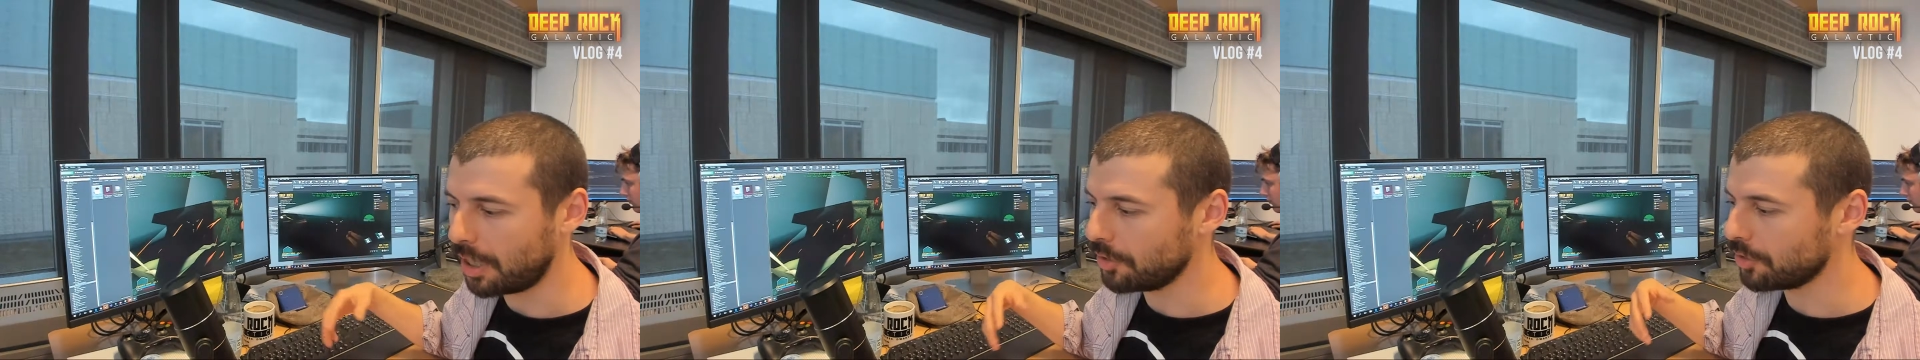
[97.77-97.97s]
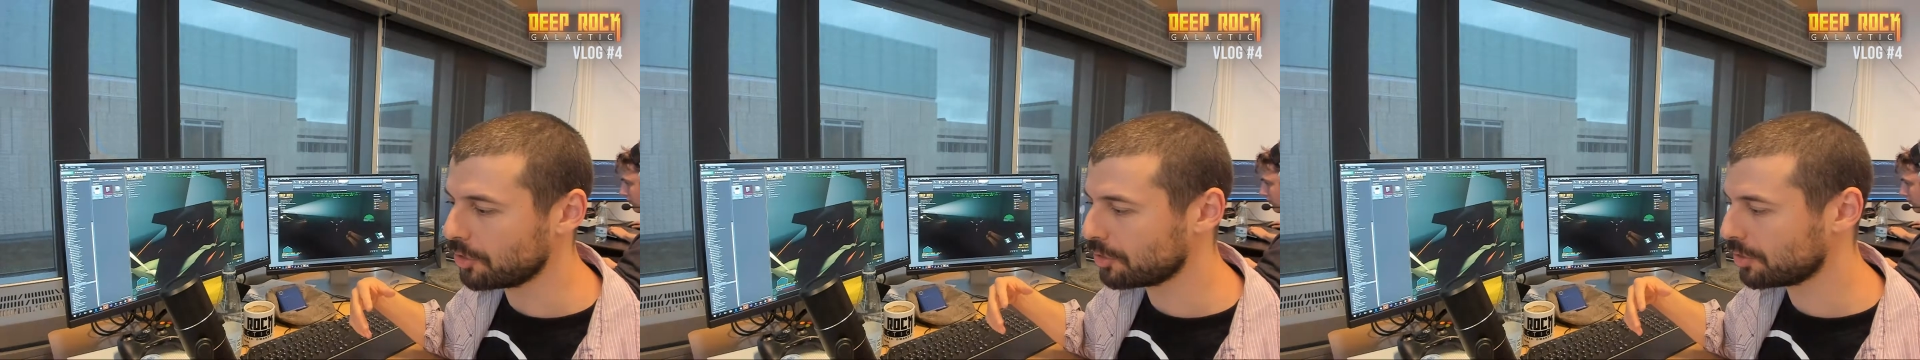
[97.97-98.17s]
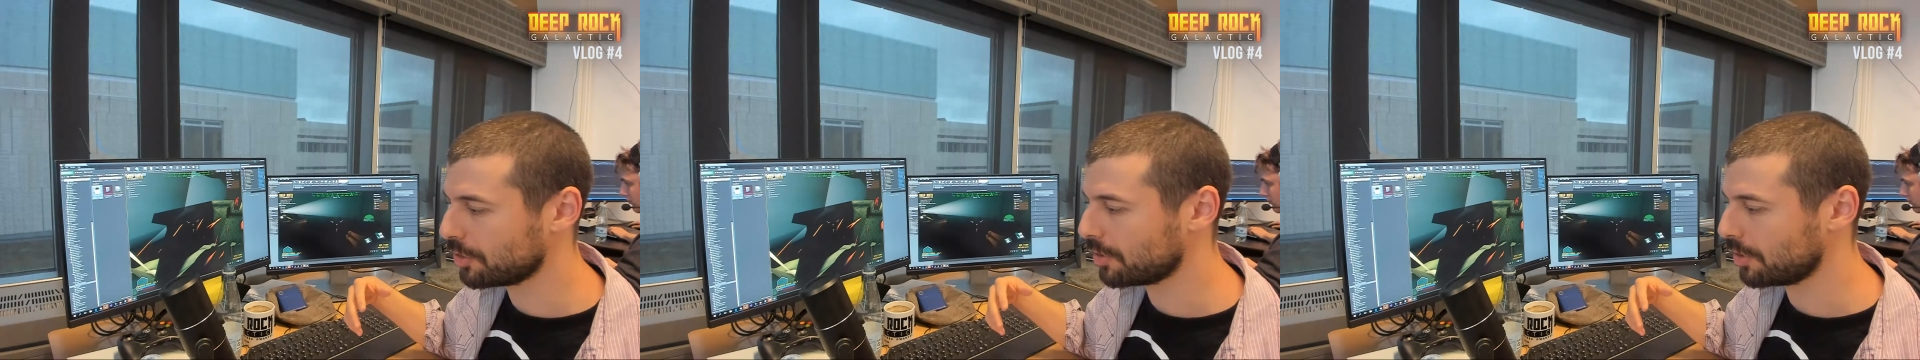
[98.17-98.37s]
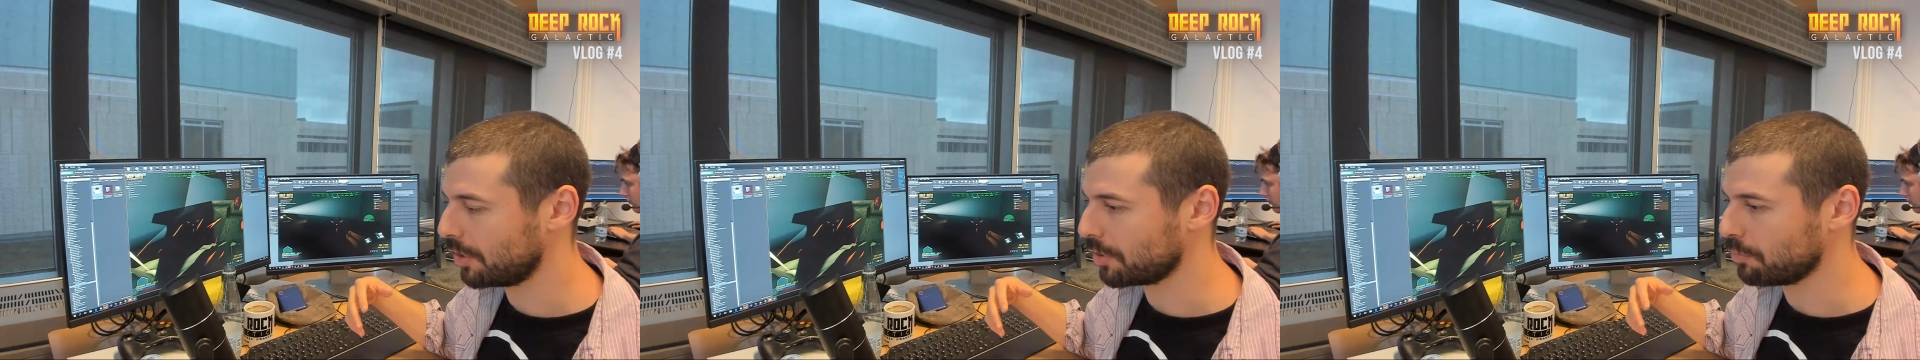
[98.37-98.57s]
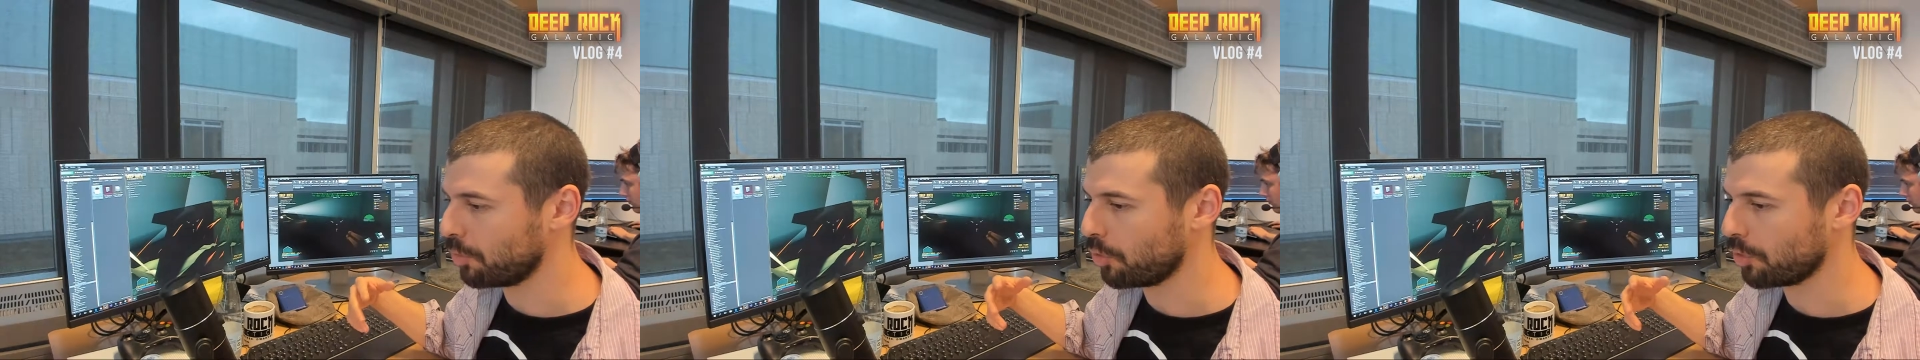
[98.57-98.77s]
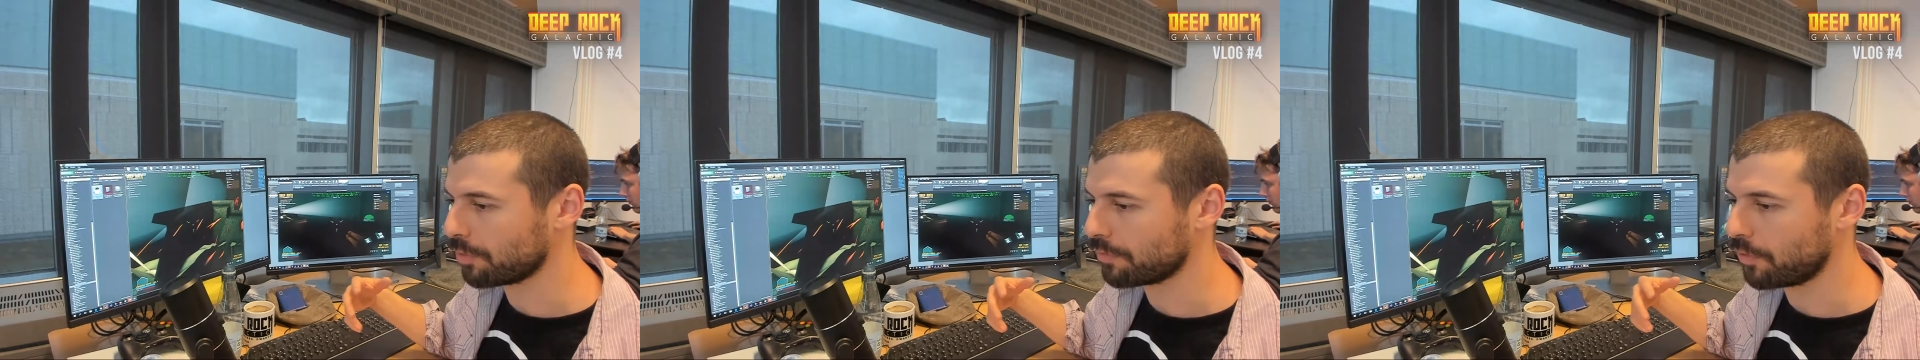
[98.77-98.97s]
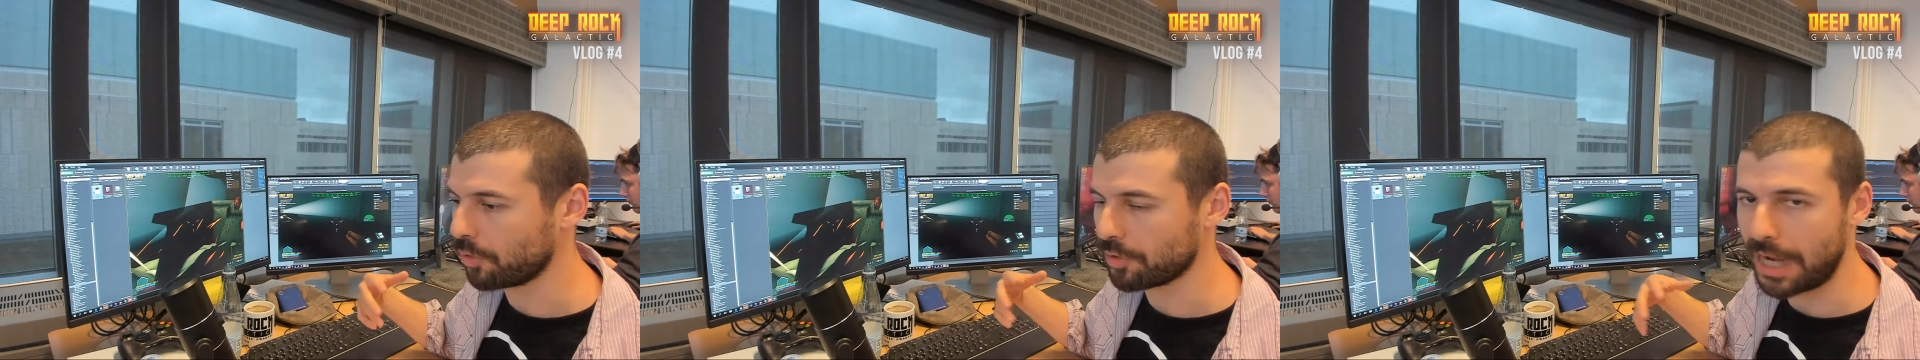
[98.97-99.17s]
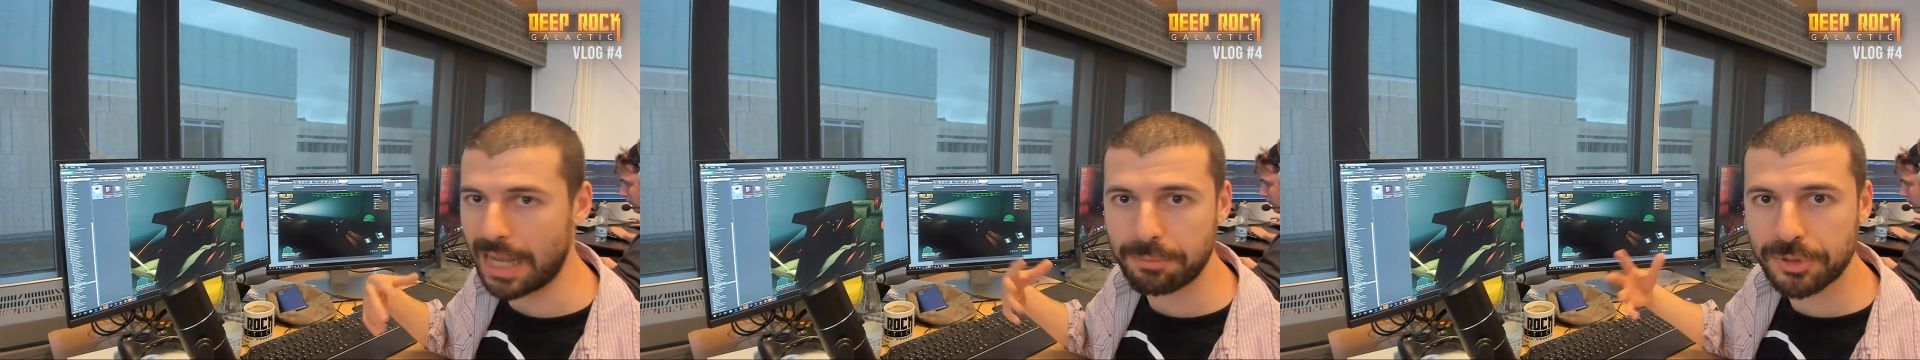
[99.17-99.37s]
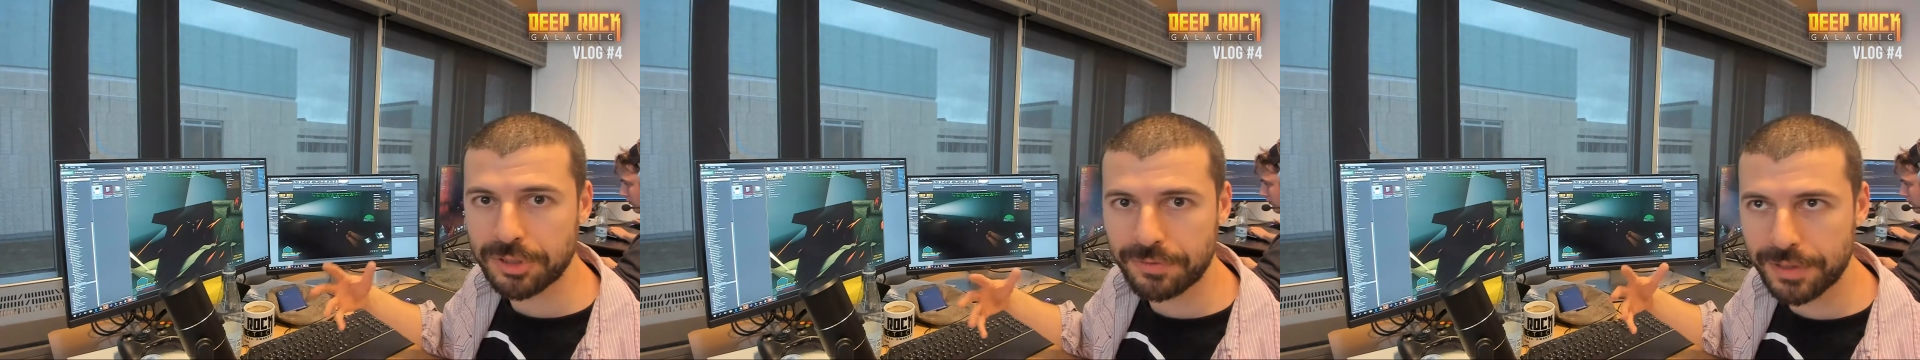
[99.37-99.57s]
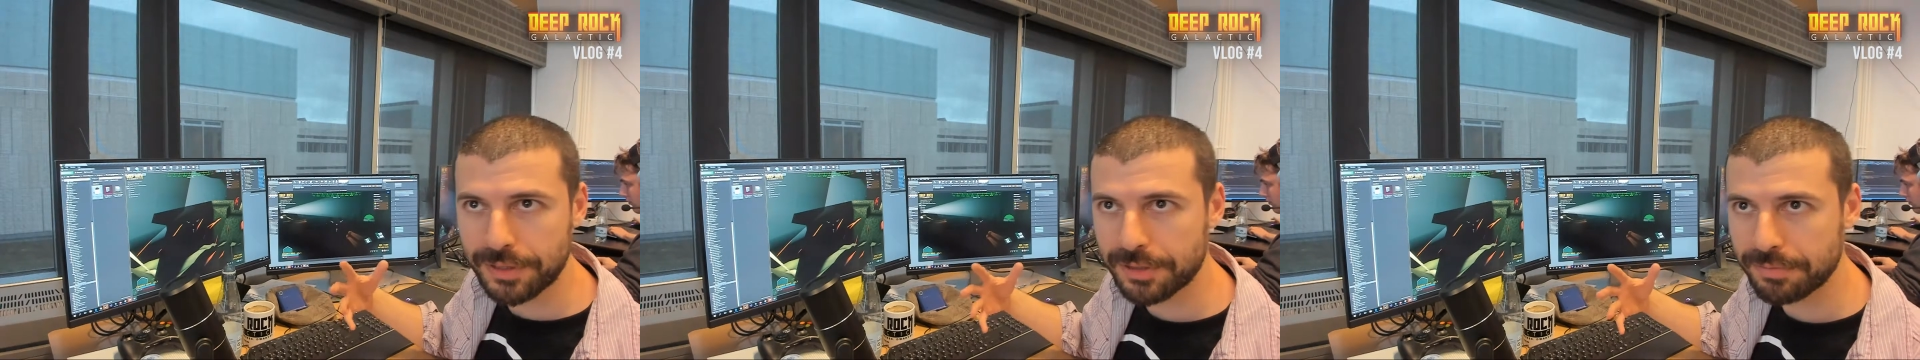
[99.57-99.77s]
Others are more for
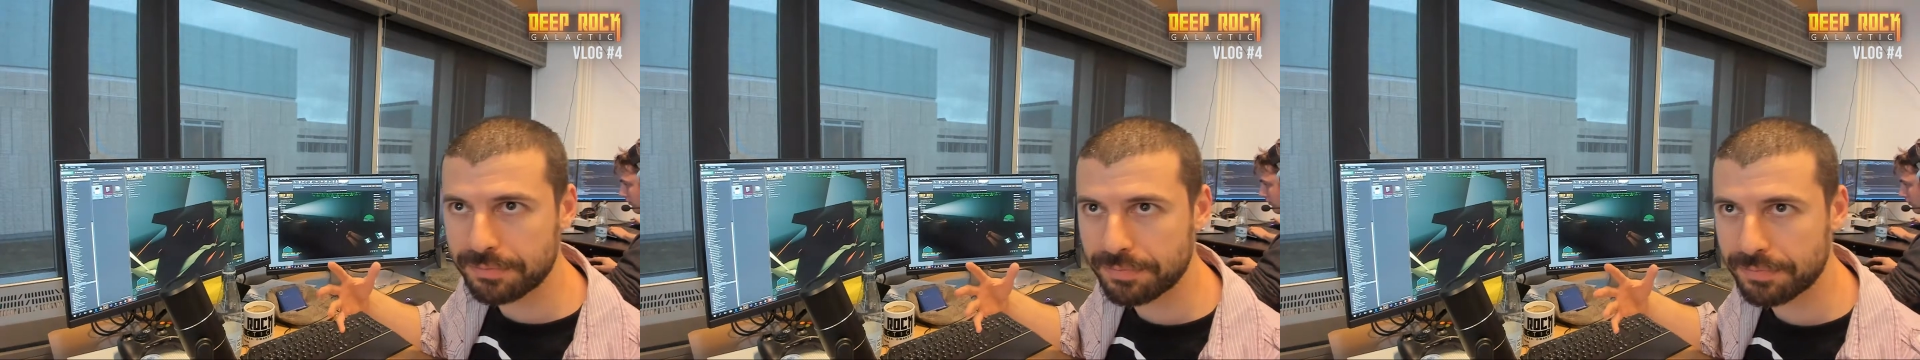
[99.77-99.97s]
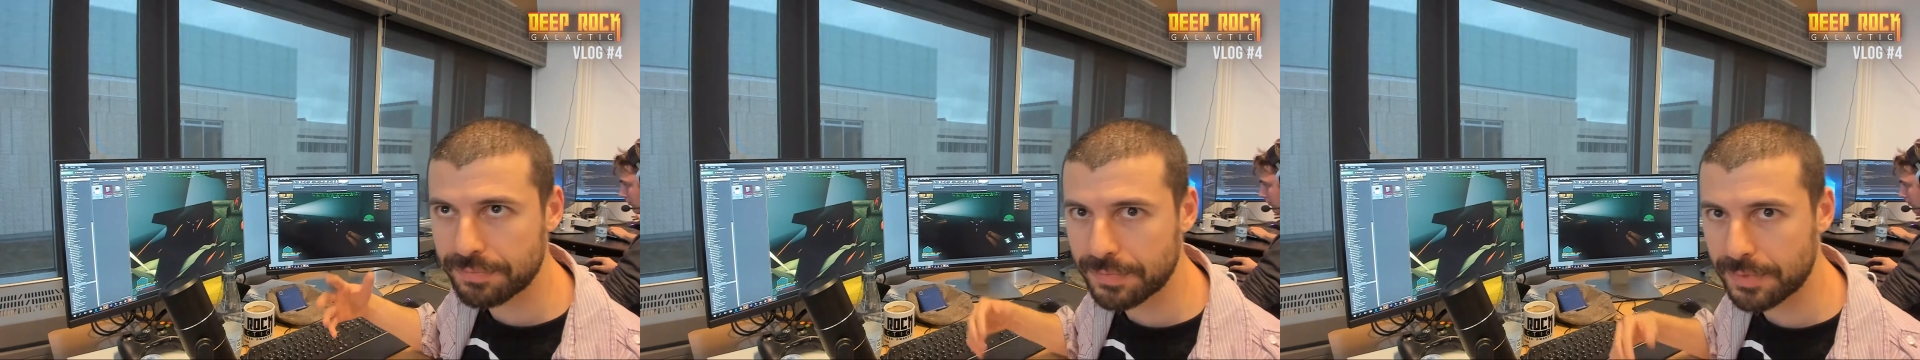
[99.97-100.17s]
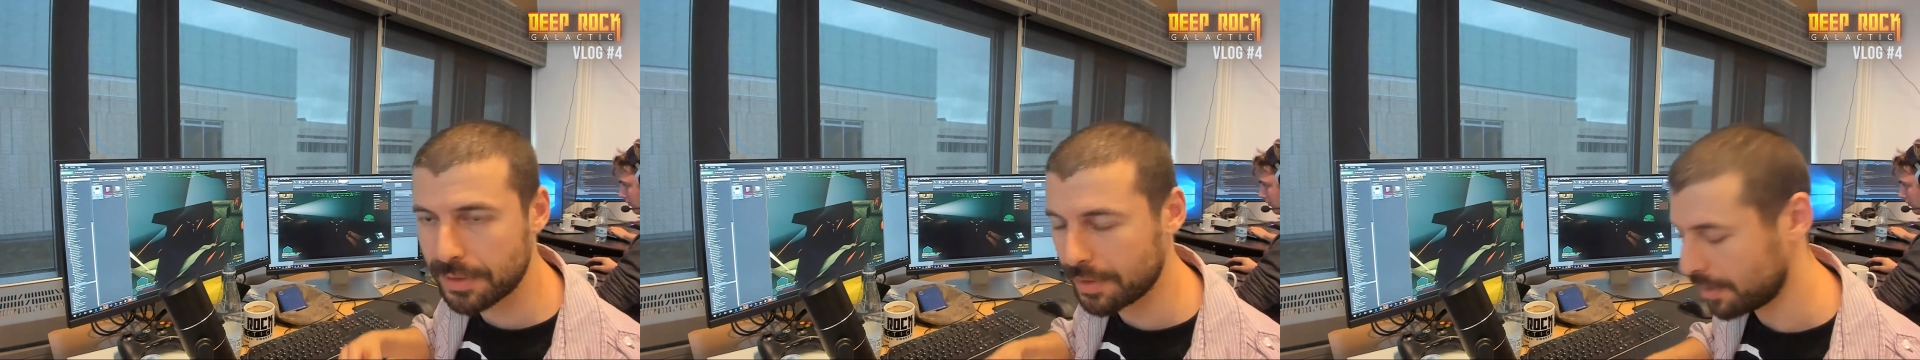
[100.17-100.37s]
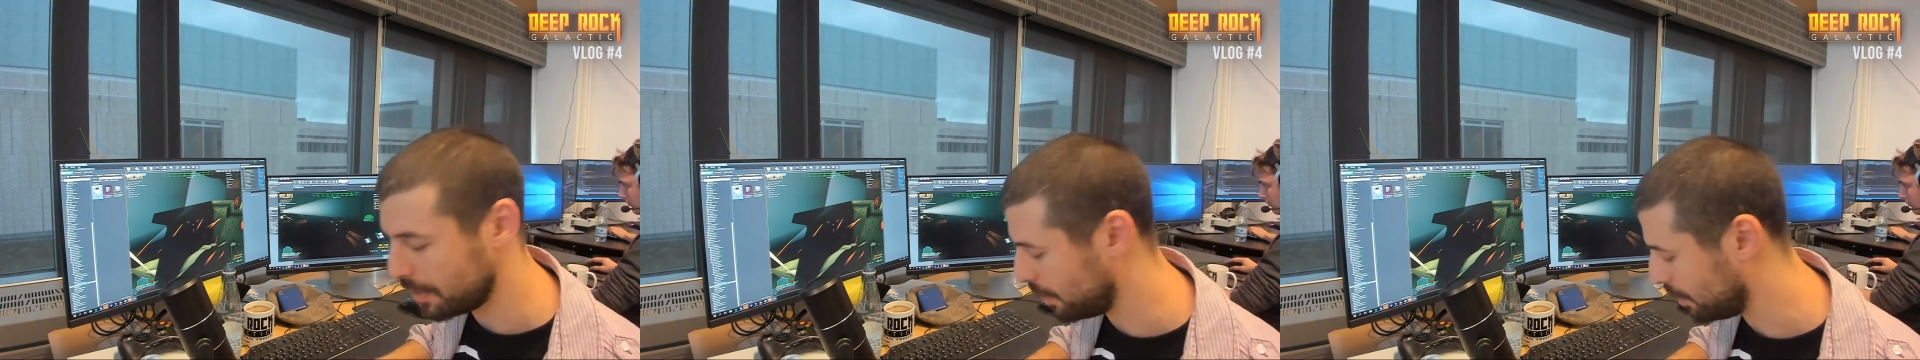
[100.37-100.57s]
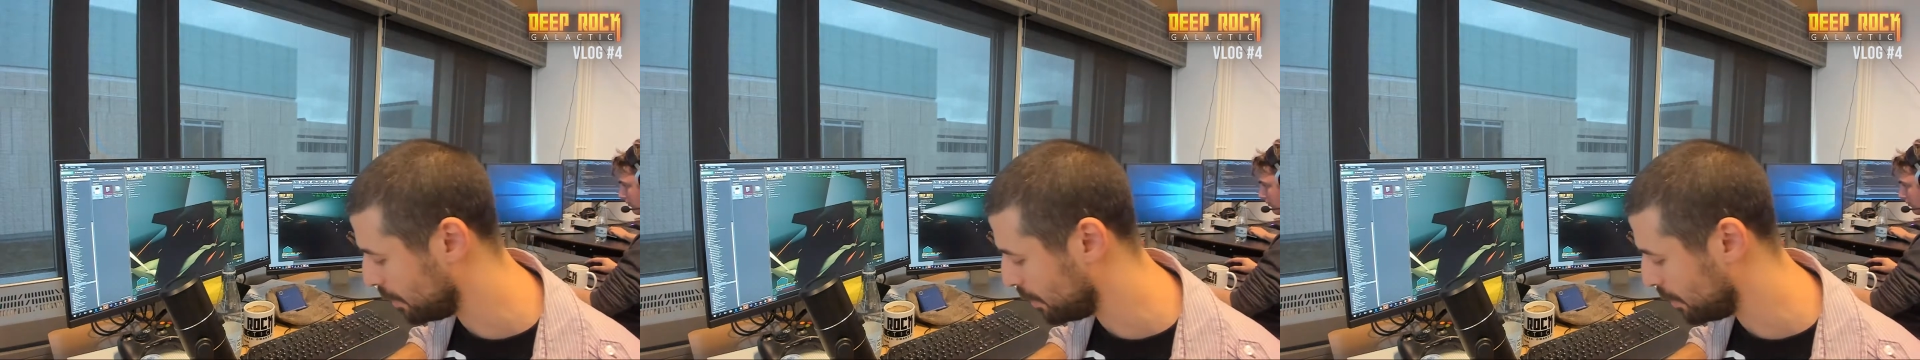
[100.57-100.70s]
atmosphere and